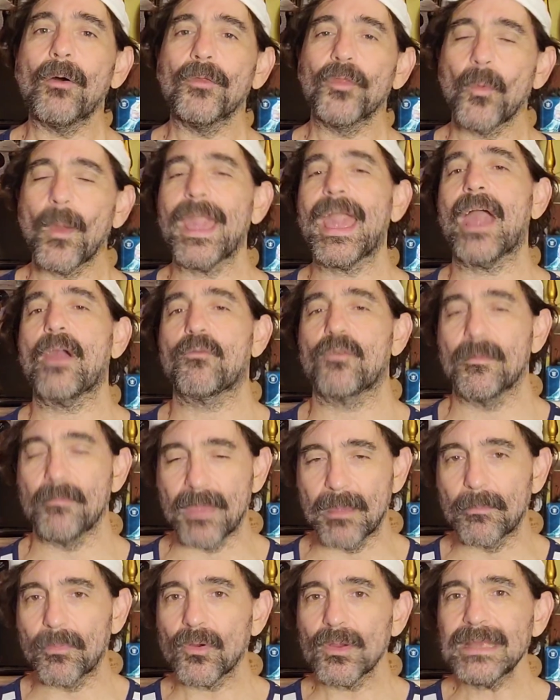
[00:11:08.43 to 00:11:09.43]
way I
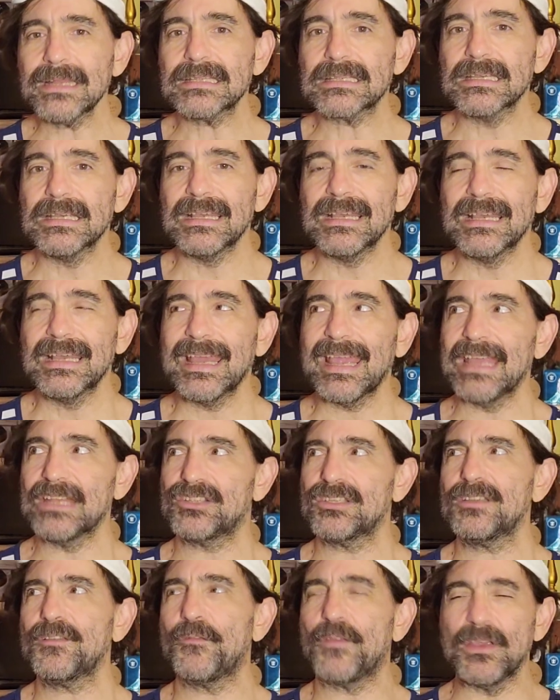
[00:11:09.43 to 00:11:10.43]
remember it, it
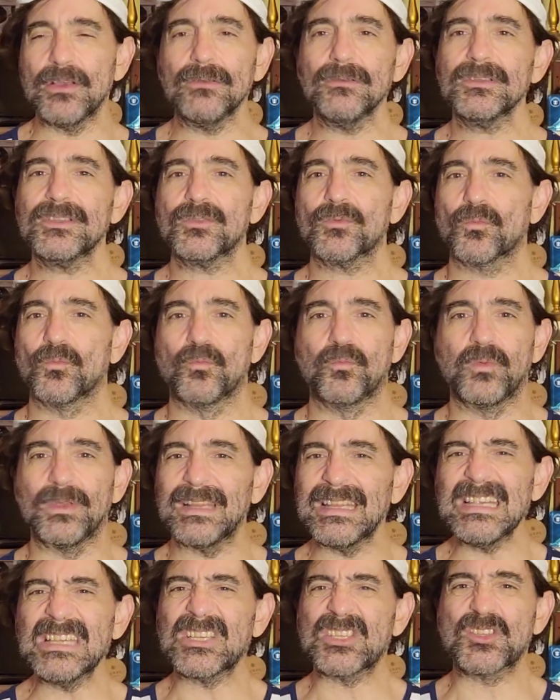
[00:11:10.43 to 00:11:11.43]
just feels
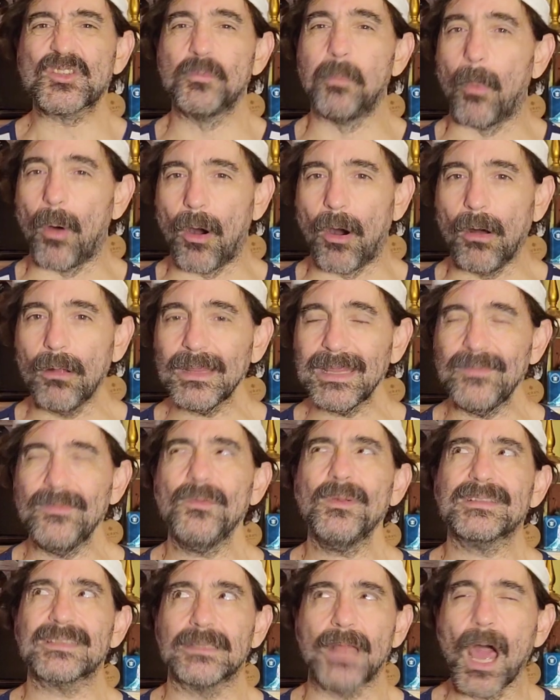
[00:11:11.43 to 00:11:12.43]
really small, even
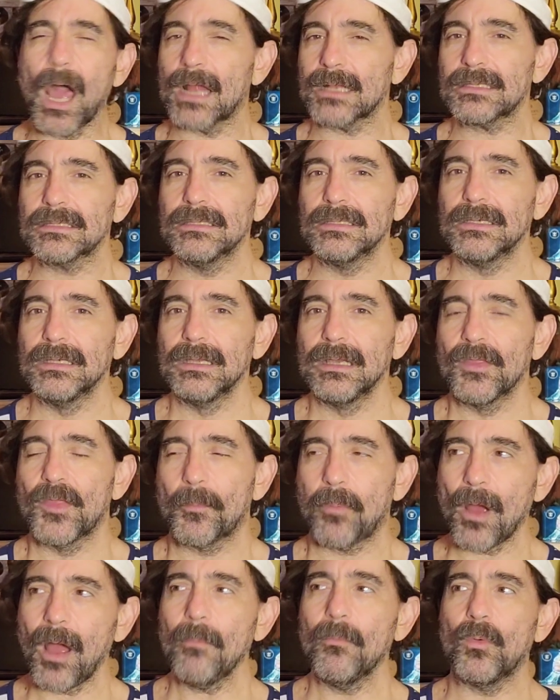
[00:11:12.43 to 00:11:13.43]
though it's not. The
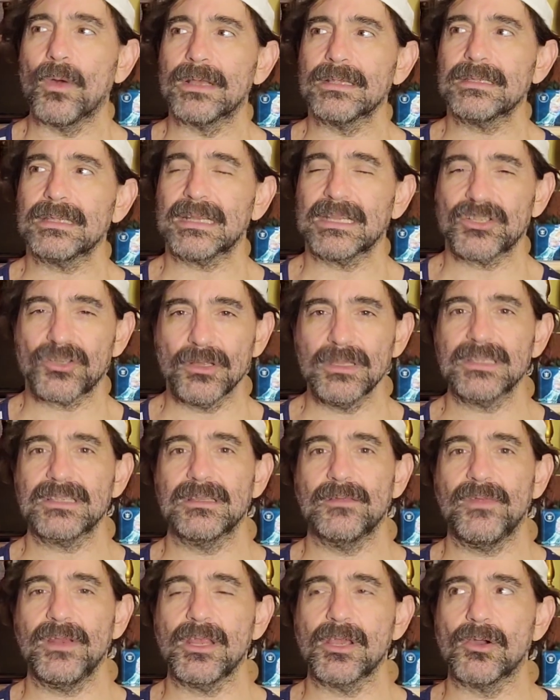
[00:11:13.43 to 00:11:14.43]
problem was, and I showed this in
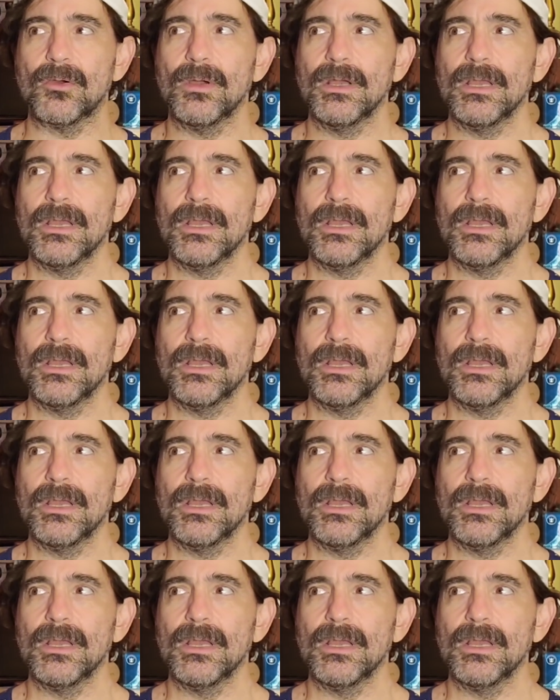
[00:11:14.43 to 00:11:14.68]
the video,